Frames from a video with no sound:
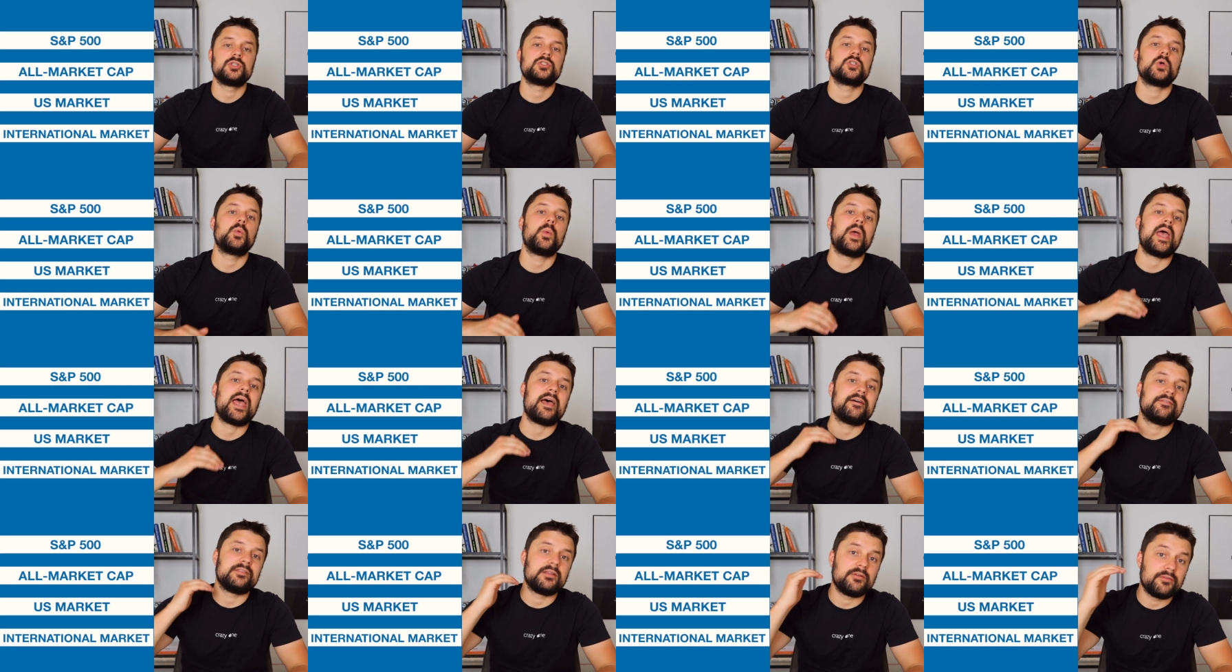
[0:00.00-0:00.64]
So we
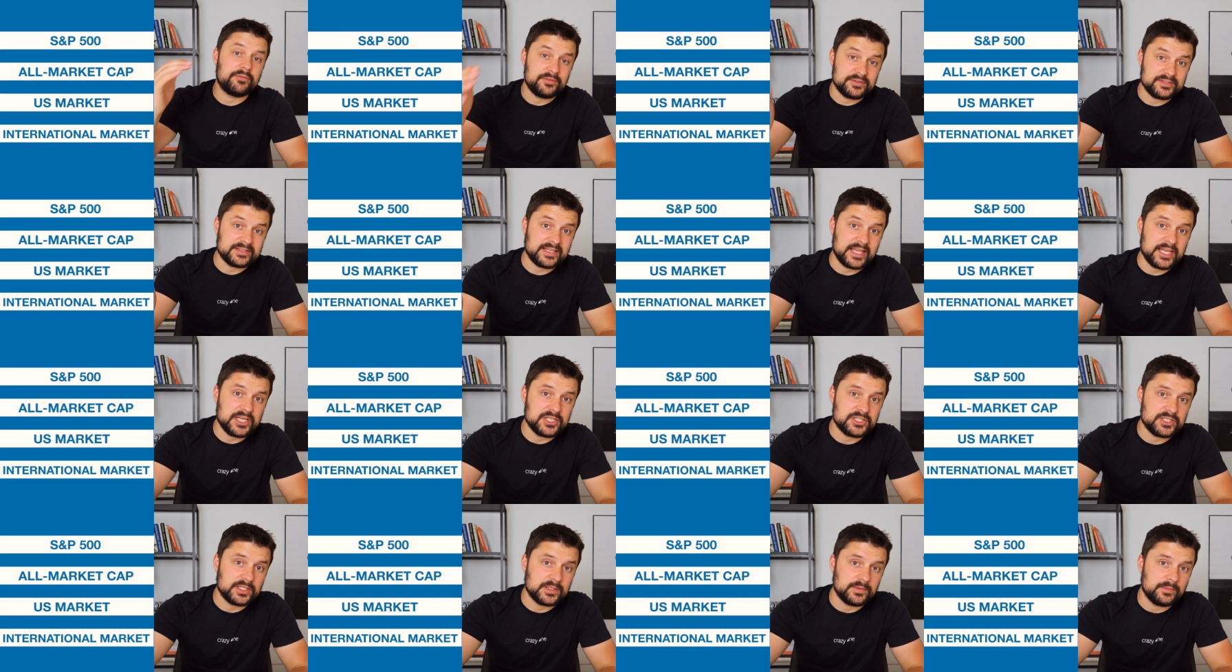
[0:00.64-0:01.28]
have
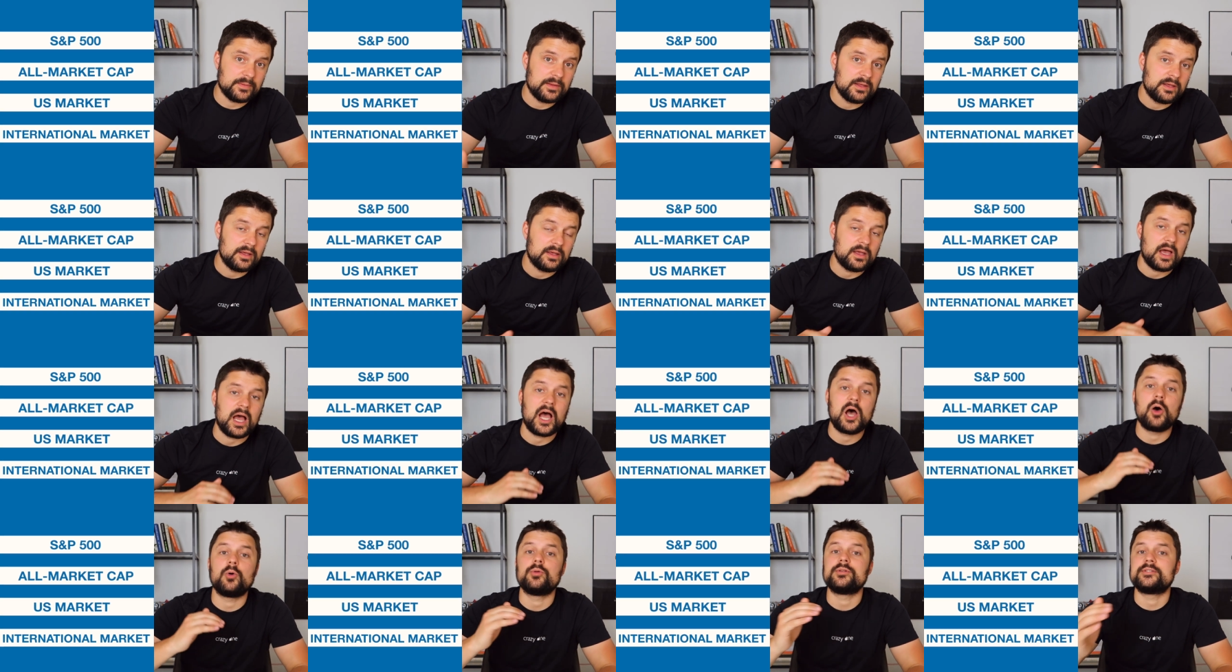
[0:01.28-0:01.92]
diversification
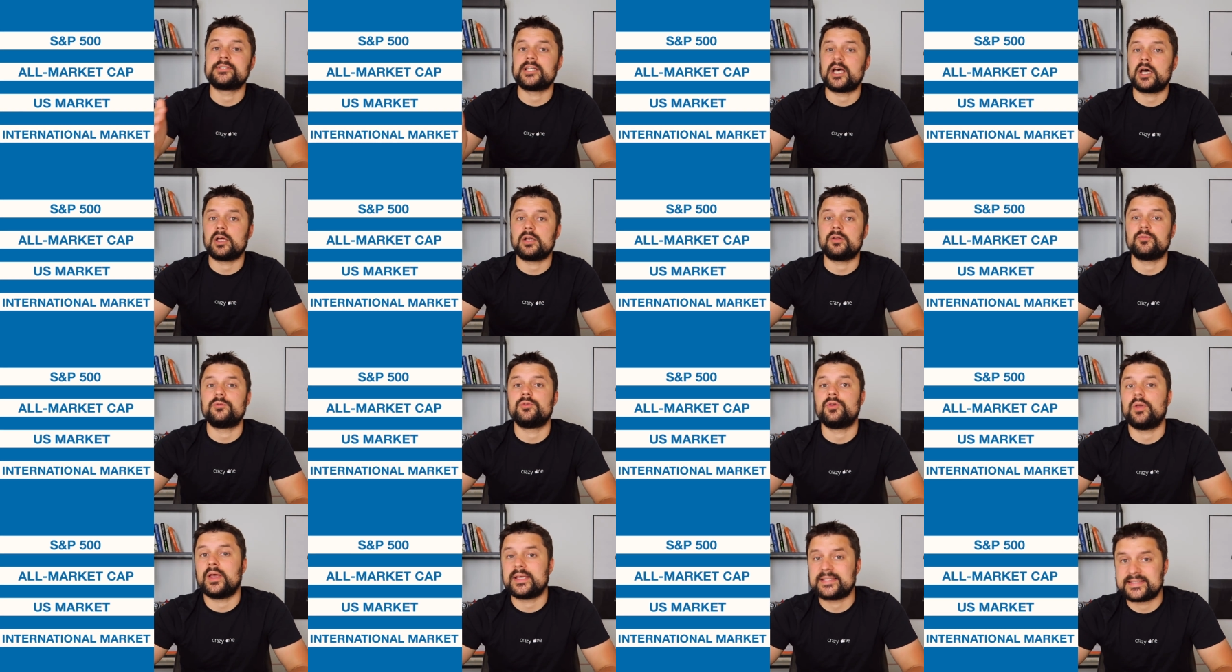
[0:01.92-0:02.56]
outside
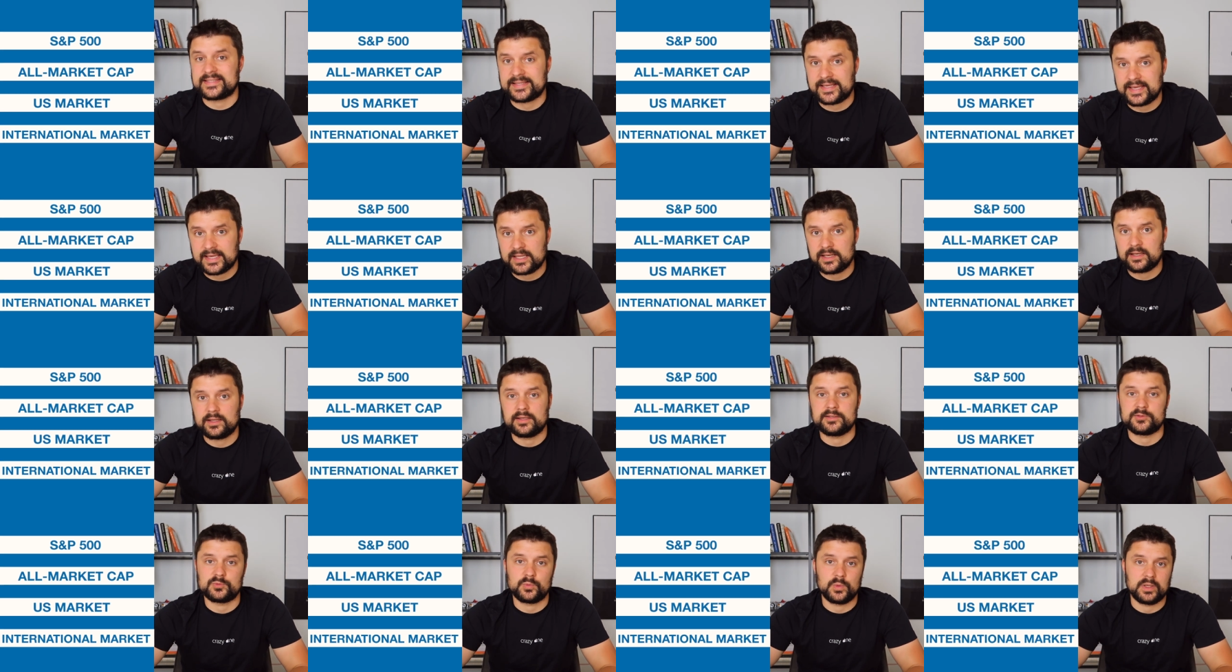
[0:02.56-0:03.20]
of U S and
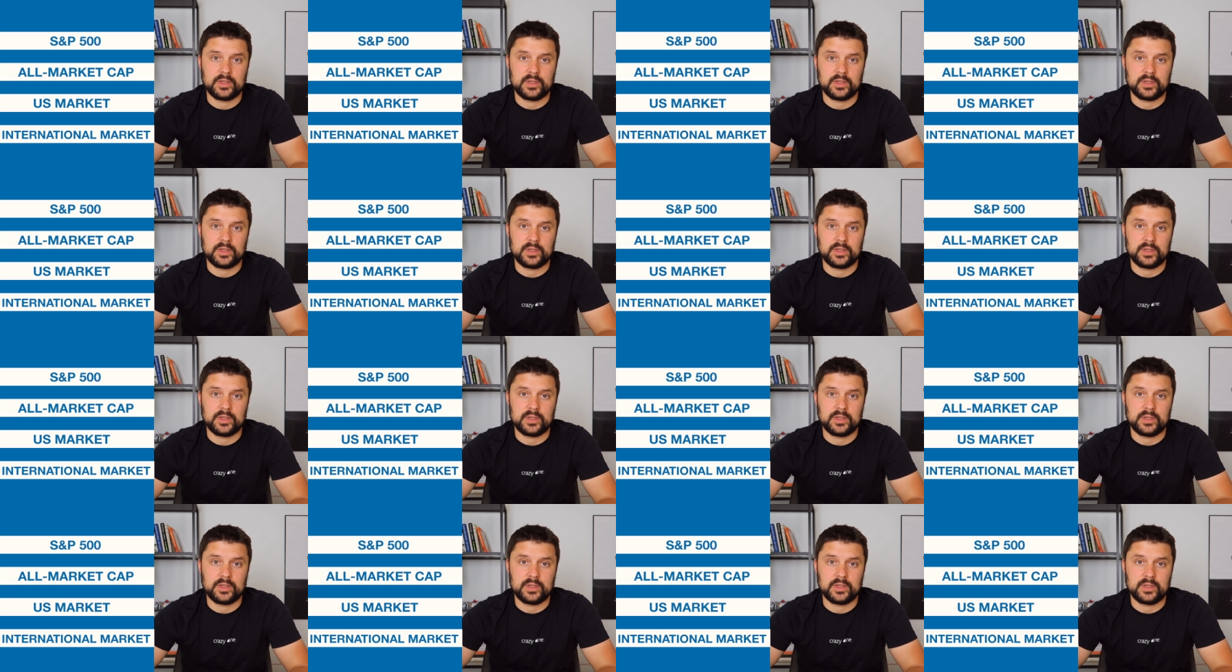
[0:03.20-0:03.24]
Canada as